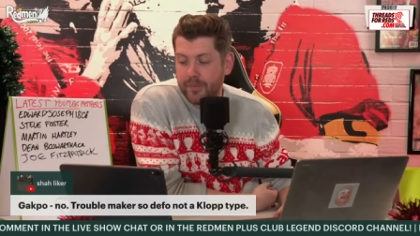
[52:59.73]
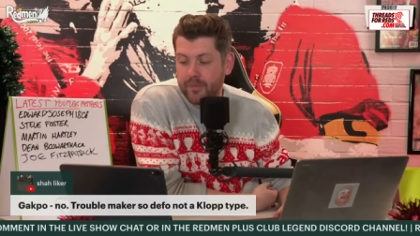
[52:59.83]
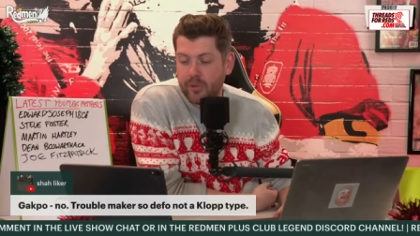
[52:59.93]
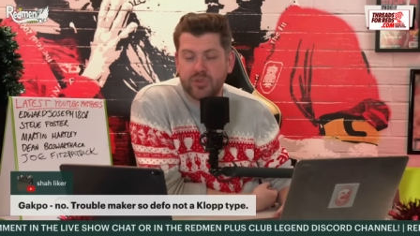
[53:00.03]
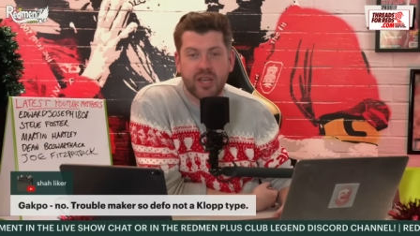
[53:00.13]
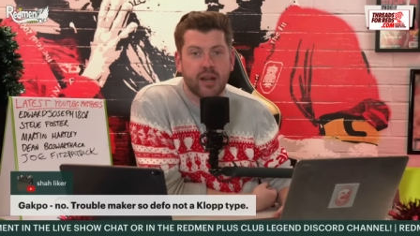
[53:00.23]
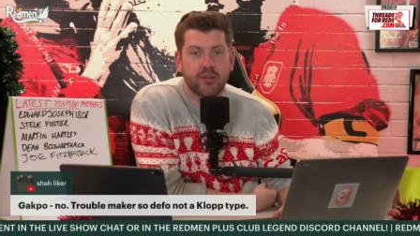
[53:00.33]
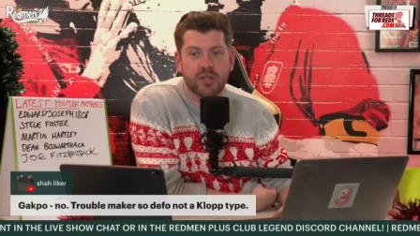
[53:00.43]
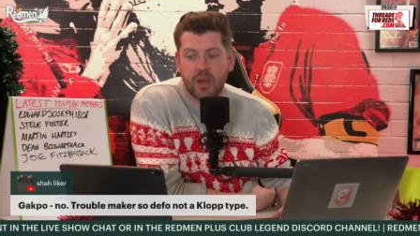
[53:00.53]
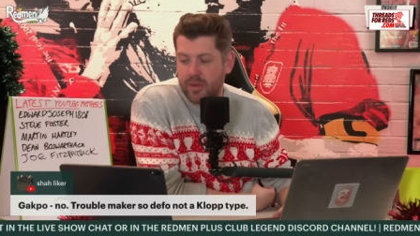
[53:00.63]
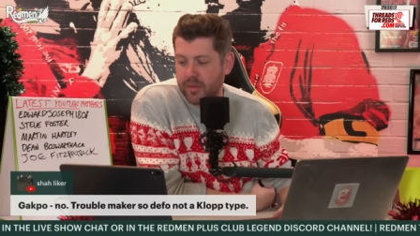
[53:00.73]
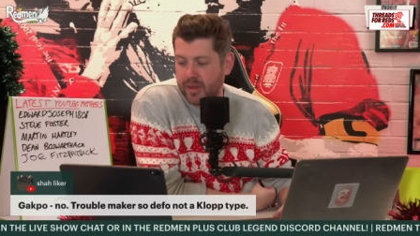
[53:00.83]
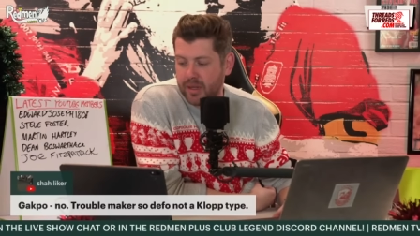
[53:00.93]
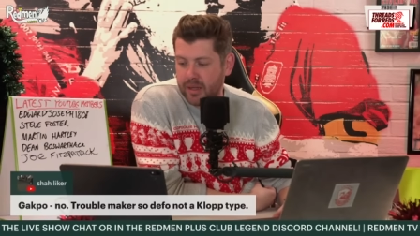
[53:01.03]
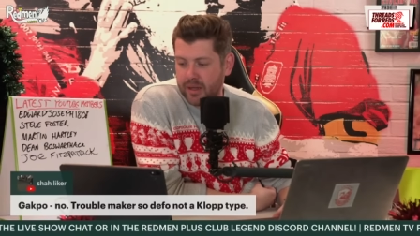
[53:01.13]
Mo Salah as our
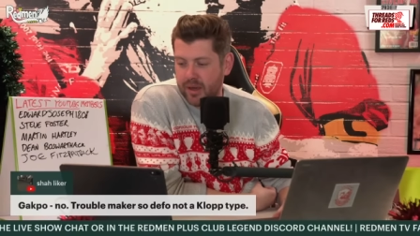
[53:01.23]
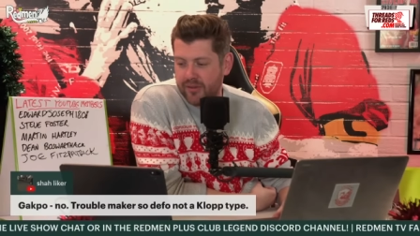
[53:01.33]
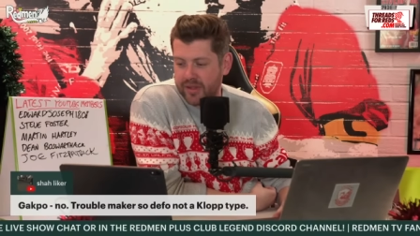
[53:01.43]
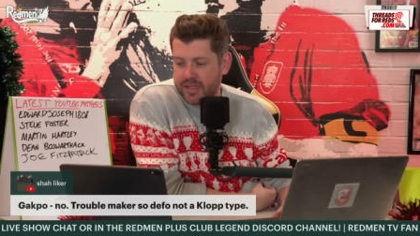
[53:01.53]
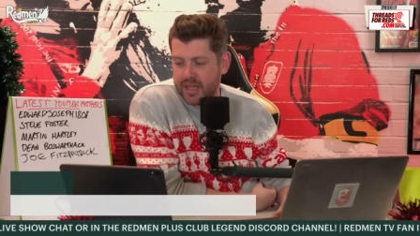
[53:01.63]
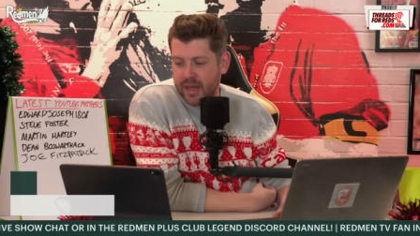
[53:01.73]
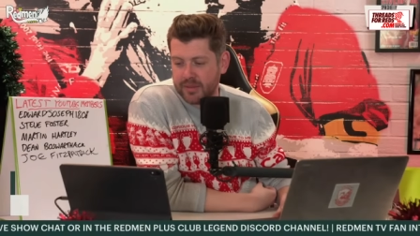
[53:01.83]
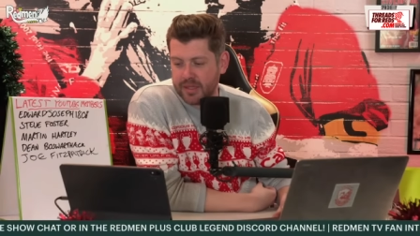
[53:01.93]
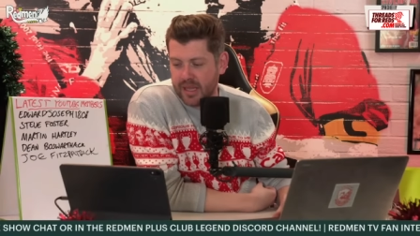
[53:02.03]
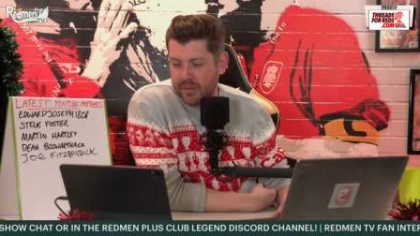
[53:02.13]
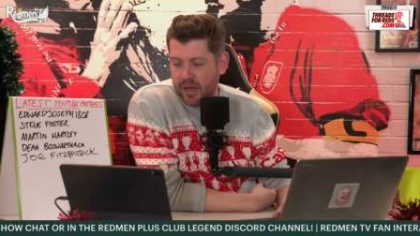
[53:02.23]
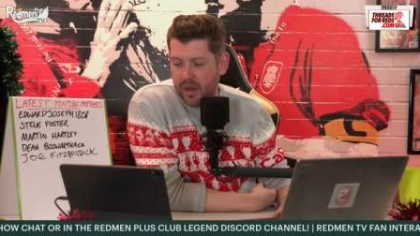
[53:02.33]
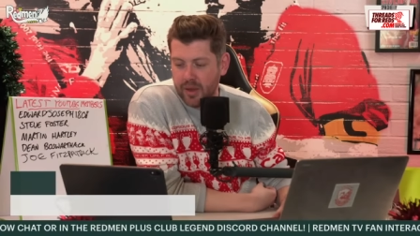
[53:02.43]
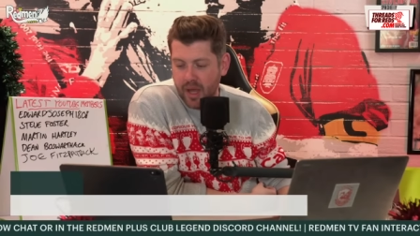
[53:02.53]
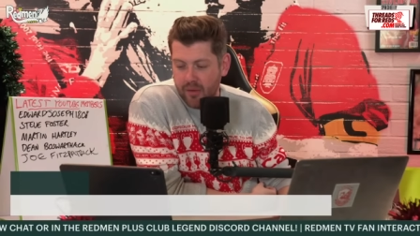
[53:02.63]
Premier League fantasy captain? Let me
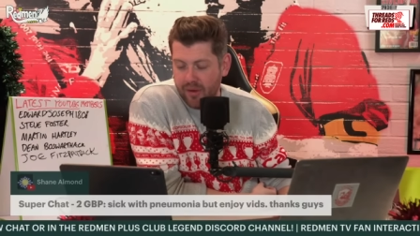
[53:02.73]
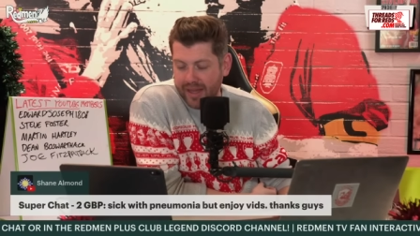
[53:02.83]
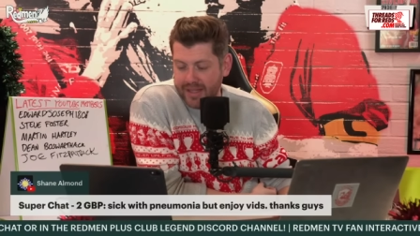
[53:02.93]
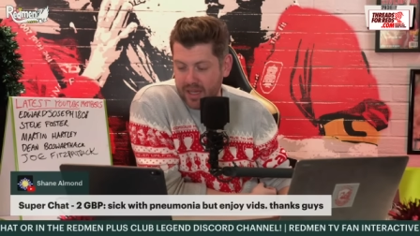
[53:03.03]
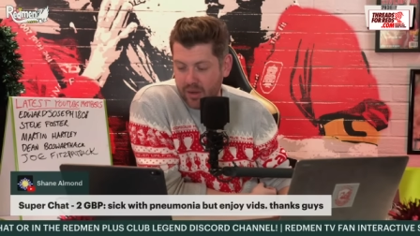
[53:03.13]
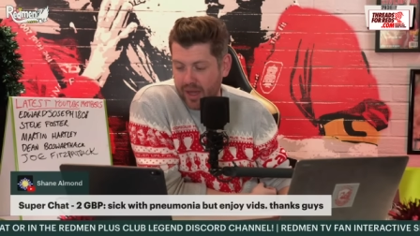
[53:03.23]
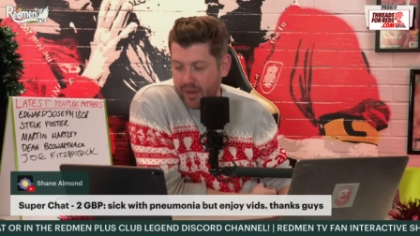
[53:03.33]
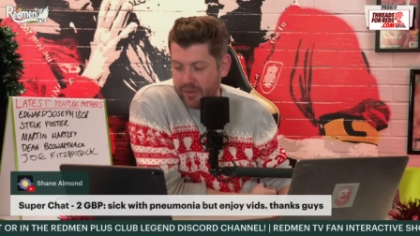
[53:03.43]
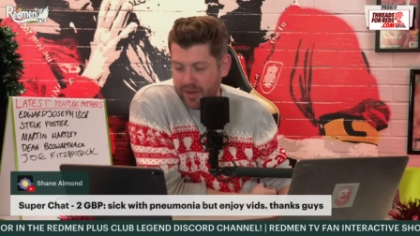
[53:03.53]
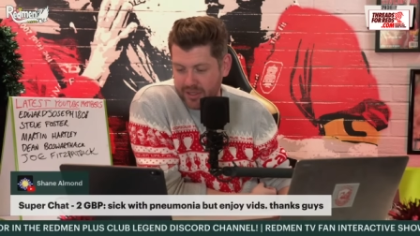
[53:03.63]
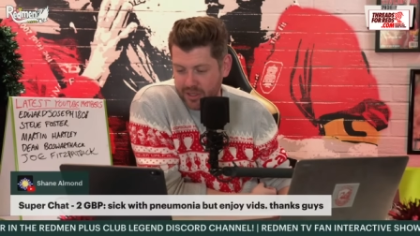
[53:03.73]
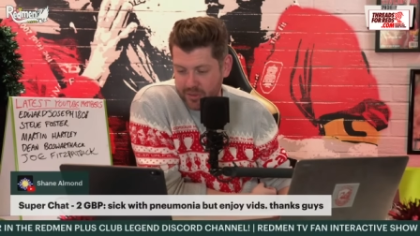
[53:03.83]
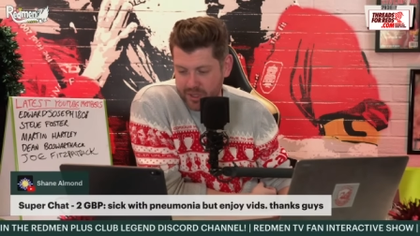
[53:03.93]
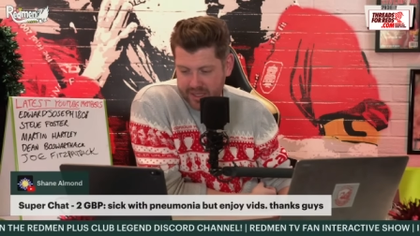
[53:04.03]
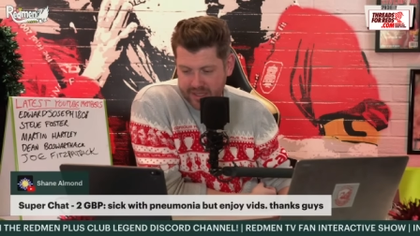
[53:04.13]
know. Right, okay, we had a
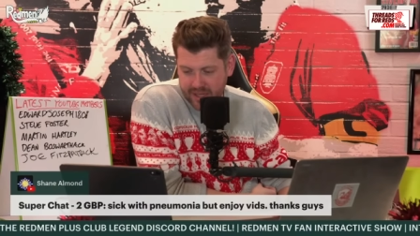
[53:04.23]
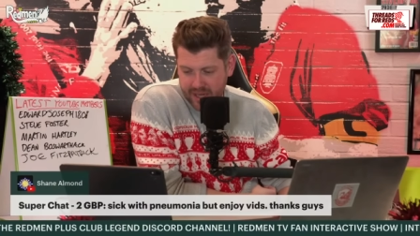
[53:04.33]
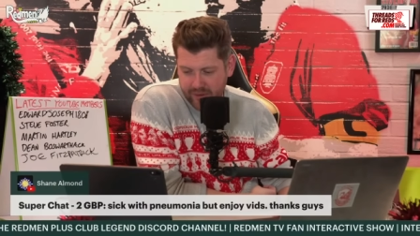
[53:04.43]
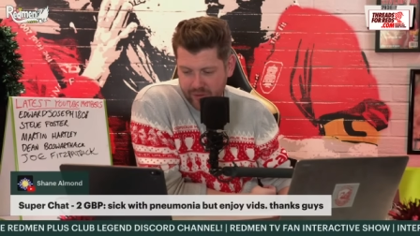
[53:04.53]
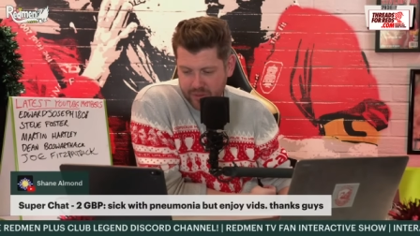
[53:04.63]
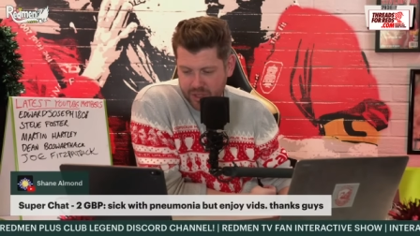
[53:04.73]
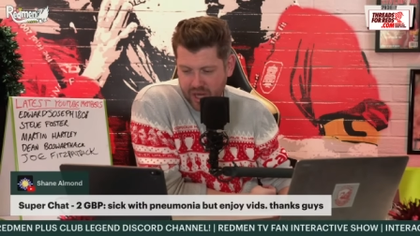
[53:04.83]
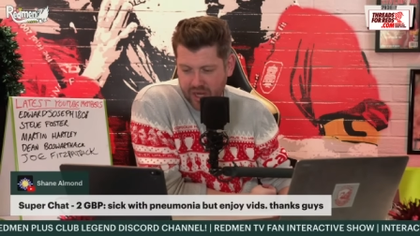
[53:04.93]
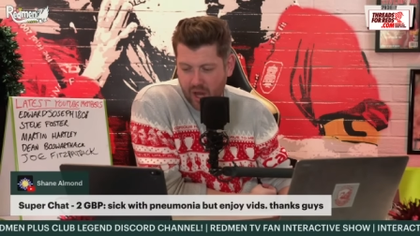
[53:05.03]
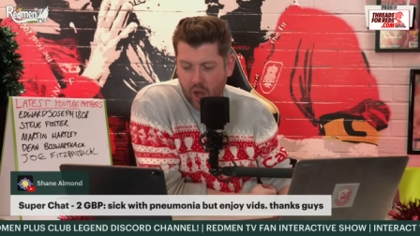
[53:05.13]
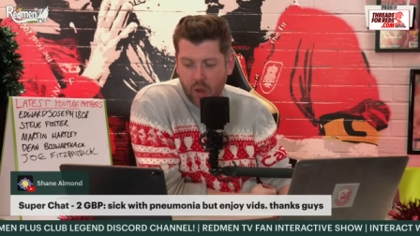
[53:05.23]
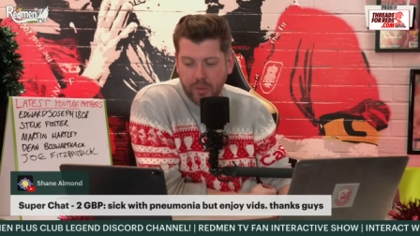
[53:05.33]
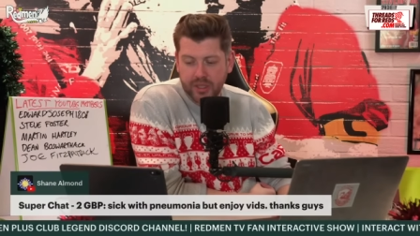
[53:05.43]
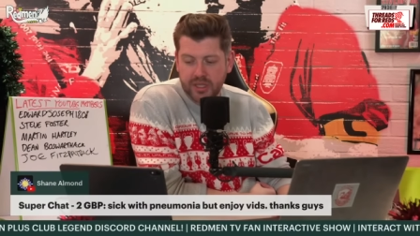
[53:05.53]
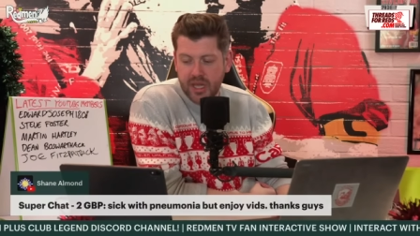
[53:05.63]
super chat from Shane
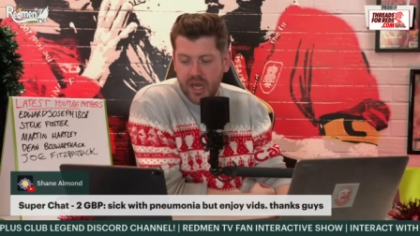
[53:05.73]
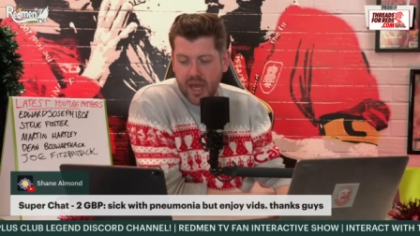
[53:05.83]
Almond.